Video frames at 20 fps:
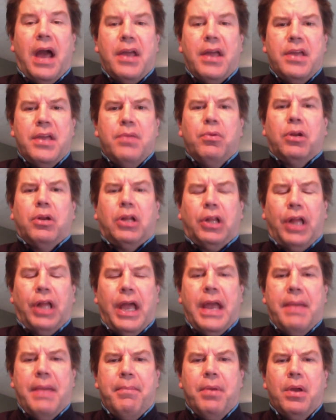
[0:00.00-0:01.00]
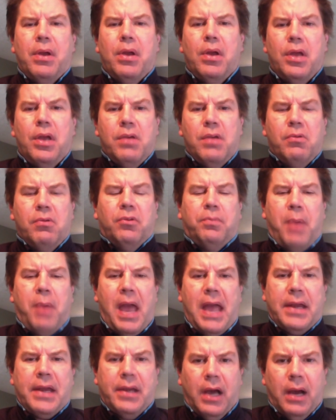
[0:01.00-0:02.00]
Now he would claim he was
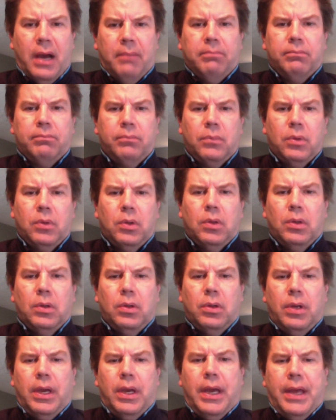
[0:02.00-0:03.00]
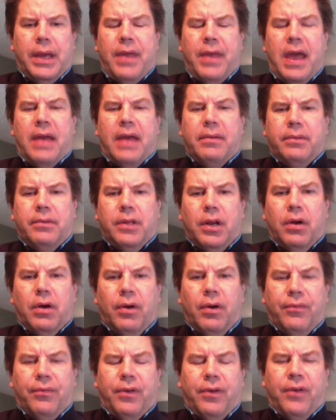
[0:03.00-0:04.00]
banged up, and that you
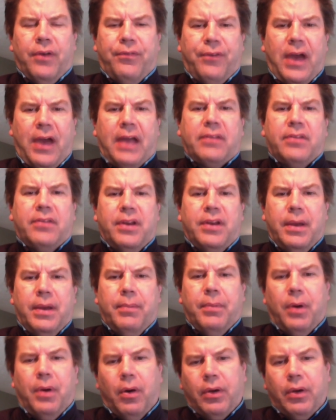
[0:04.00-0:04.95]
know affected him.